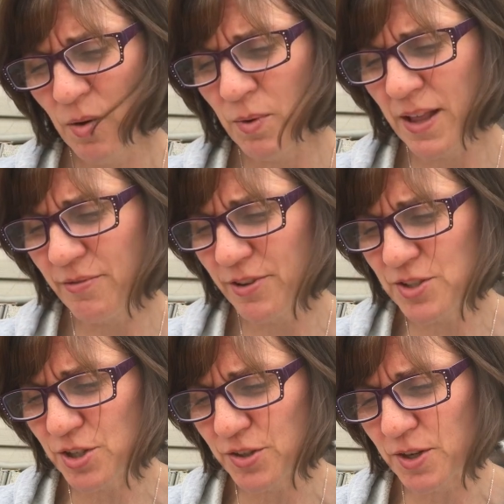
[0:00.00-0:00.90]
When I
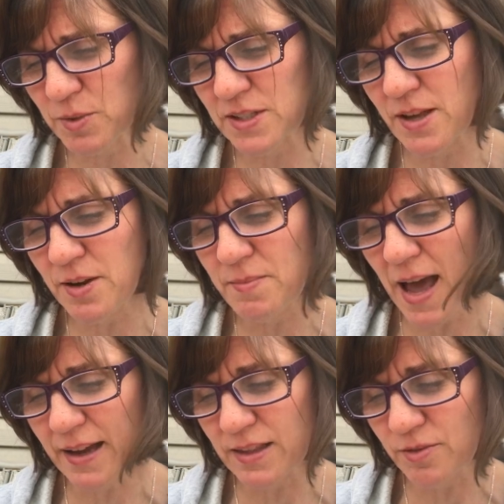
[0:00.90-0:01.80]
first heard there was another
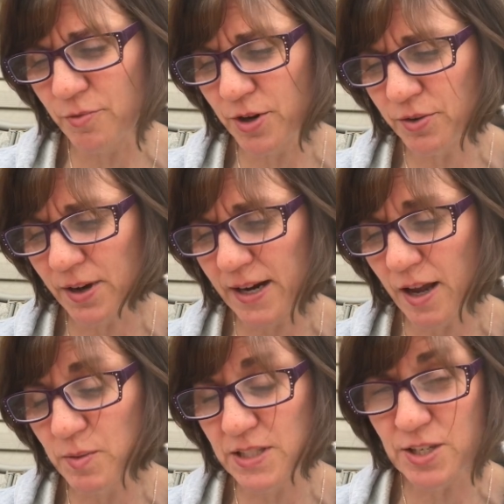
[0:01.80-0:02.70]
Mac in the 4th grade,
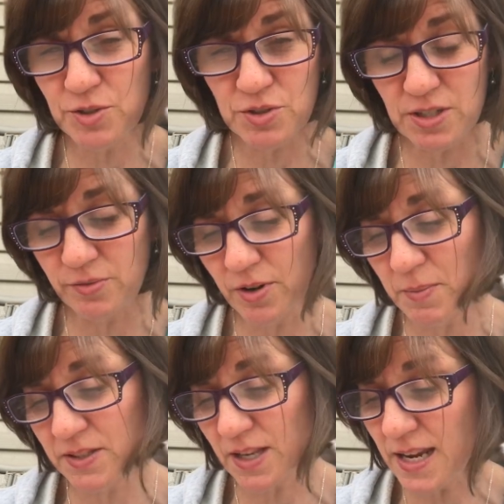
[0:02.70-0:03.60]
I was interested from
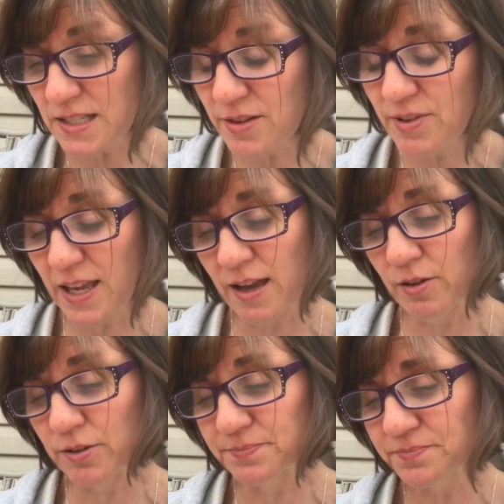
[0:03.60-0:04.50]
a scientific angle.